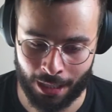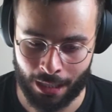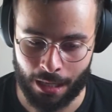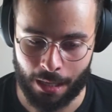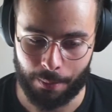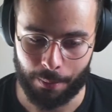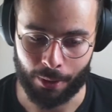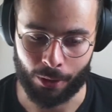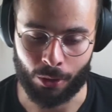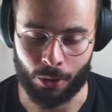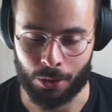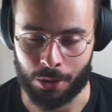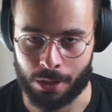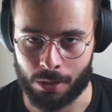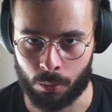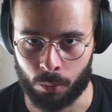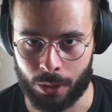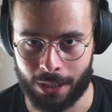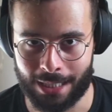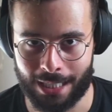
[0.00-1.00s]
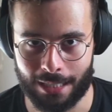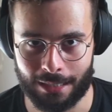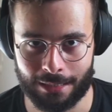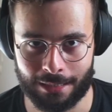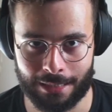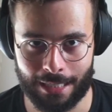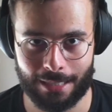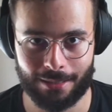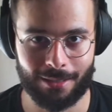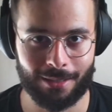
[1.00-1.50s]
because we can
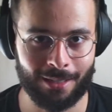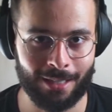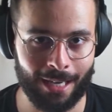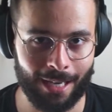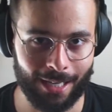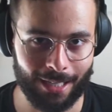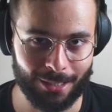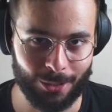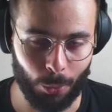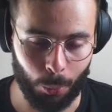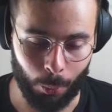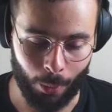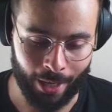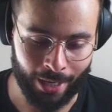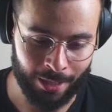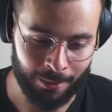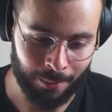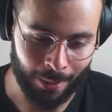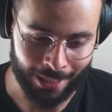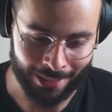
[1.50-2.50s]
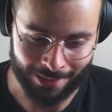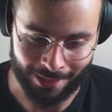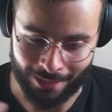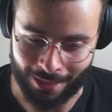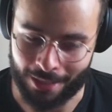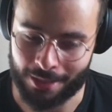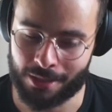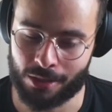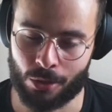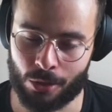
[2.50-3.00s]
get carried away by the
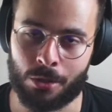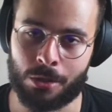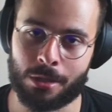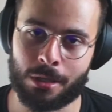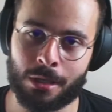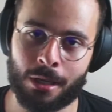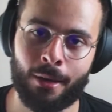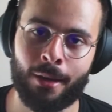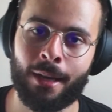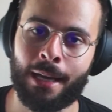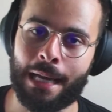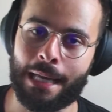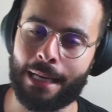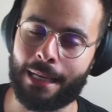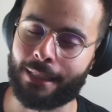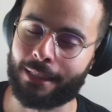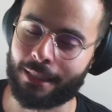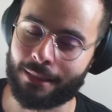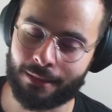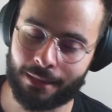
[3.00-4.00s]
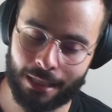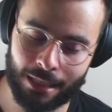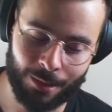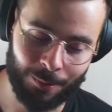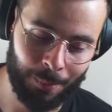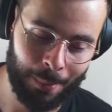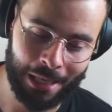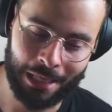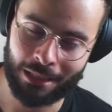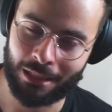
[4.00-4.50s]
lessons and I can take
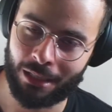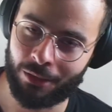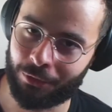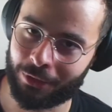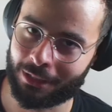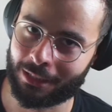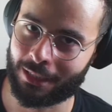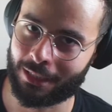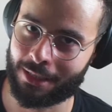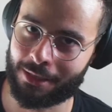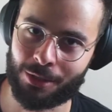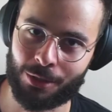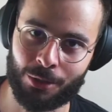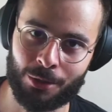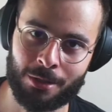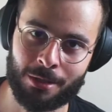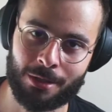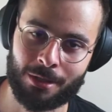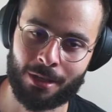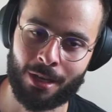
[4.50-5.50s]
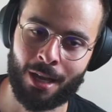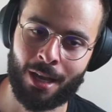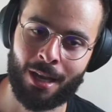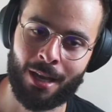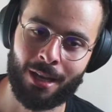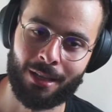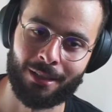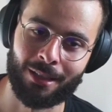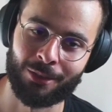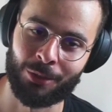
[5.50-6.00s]
many different lessons
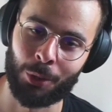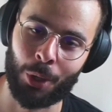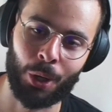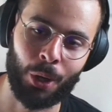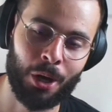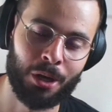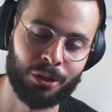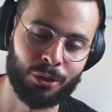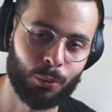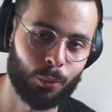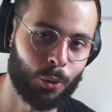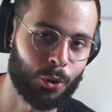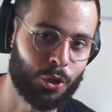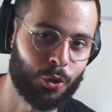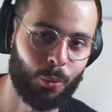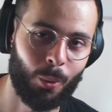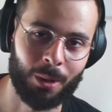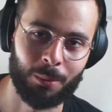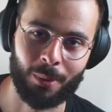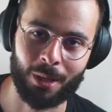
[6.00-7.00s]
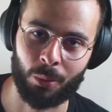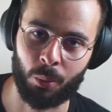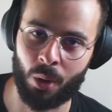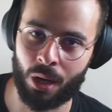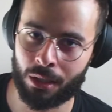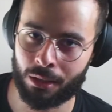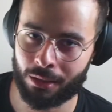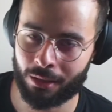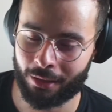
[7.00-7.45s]
that you are going to watch one by one,